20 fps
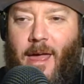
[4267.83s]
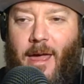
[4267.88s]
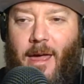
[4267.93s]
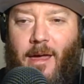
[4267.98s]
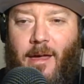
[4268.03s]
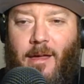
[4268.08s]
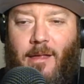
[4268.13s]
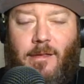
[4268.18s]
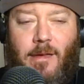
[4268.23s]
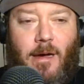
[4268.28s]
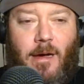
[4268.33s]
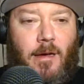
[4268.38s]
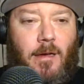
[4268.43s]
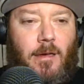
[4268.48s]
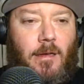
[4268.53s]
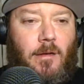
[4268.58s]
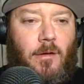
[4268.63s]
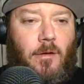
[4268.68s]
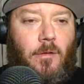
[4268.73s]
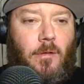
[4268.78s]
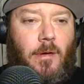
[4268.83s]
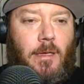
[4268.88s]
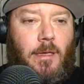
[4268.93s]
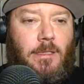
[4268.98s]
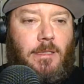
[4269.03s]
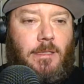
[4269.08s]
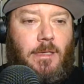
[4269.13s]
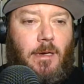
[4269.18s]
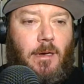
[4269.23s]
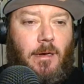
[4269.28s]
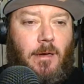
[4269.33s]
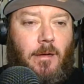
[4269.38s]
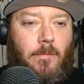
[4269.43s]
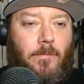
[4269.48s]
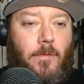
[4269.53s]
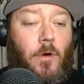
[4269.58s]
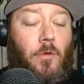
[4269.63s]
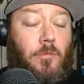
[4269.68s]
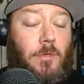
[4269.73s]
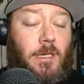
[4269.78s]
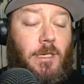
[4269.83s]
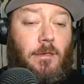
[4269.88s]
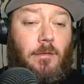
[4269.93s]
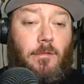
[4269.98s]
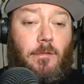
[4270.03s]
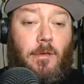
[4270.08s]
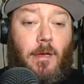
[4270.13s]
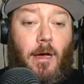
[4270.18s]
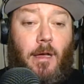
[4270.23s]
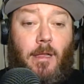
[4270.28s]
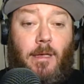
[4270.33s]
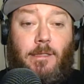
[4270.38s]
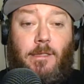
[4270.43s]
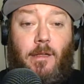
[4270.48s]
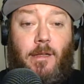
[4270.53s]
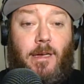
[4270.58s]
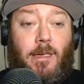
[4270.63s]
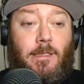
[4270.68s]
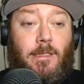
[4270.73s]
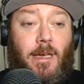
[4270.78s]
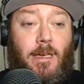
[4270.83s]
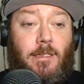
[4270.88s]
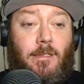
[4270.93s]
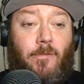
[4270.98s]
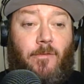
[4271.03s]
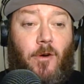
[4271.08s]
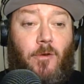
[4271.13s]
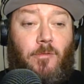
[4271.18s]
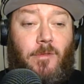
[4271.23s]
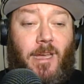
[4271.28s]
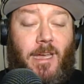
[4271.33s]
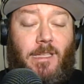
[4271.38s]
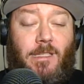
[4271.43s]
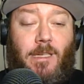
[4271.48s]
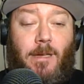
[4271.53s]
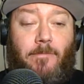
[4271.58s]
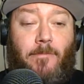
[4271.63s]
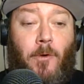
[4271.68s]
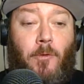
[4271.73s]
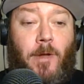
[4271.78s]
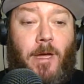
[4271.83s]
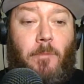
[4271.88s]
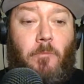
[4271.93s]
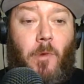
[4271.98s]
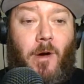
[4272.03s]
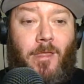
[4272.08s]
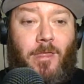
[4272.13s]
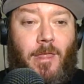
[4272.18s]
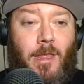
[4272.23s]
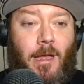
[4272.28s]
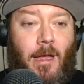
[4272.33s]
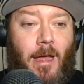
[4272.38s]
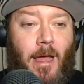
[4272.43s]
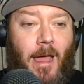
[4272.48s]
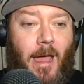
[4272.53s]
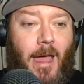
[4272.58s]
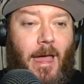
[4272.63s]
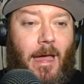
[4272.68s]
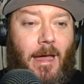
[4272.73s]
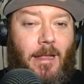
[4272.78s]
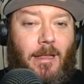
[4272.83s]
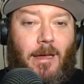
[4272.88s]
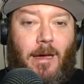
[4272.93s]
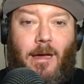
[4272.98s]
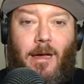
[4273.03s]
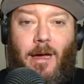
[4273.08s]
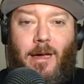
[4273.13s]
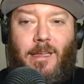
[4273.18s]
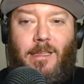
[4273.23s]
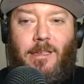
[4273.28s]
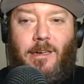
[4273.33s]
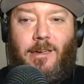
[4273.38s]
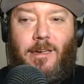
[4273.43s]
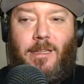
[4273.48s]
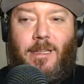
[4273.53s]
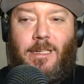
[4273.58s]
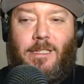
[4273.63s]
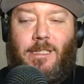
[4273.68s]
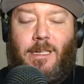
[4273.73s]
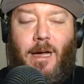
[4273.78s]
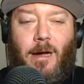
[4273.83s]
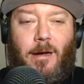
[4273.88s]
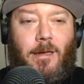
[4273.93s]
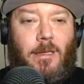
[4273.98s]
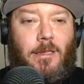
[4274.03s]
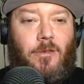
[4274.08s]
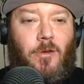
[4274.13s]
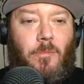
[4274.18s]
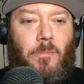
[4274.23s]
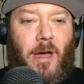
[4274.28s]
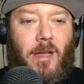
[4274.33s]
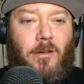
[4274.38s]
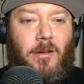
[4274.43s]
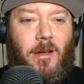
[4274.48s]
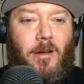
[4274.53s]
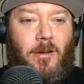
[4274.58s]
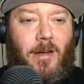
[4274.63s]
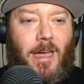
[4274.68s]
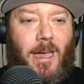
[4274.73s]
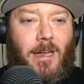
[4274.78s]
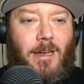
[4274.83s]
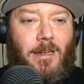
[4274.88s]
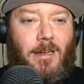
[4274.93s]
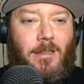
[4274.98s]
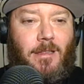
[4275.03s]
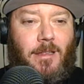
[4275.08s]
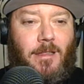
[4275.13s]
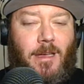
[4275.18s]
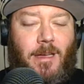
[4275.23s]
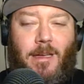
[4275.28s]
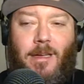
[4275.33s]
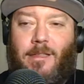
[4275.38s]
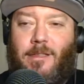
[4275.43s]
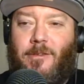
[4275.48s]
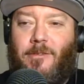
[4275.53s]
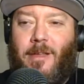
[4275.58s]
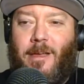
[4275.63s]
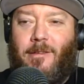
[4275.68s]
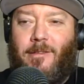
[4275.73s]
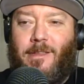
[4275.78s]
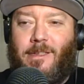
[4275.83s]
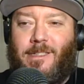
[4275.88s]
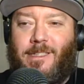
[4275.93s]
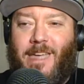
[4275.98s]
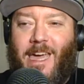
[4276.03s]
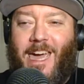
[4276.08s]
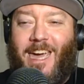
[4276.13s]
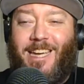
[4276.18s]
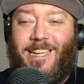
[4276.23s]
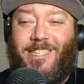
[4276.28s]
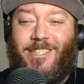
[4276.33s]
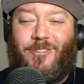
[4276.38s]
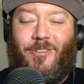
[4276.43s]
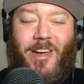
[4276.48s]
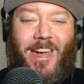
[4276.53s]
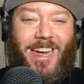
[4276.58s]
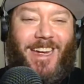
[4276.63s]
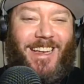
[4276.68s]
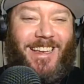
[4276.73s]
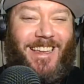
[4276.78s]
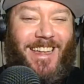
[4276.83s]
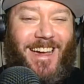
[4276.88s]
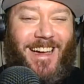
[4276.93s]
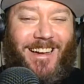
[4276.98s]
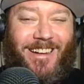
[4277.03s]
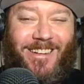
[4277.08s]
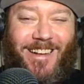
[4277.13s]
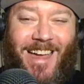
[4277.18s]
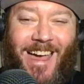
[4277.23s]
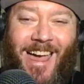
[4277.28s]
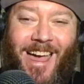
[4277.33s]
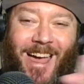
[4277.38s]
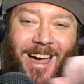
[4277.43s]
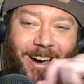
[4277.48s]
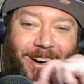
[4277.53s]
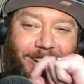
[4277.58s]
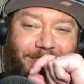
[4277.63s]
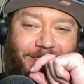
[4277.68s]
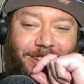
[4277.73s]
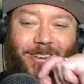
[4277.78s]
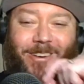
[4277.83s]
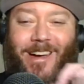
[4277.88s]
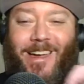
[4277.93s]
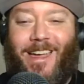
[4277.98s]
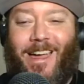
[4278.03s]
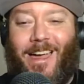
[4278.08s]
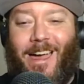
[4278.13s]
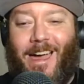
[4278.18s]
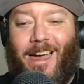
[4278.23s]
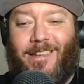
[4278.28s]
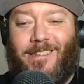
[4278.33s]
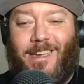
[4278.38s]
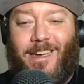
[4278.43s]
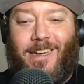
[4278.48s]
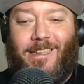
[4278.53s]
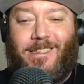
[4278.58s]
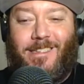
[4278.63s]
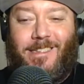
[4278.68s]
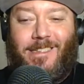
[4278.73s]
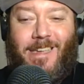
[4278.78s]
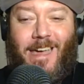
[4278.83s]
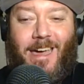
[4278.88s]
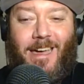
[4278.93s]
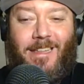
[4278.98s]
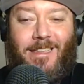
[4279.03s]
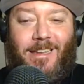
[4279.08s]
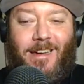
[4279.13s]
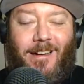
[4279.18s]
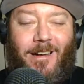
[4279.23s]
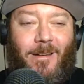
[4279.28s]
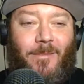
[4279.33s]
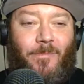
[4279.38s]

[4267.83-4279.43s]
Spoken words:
And, it's vote. That's all I can say is vote. It's a voting month. And I can tell you this, I'm going to do it better here in Canada than they can do down in the States right now. Although, as I had said,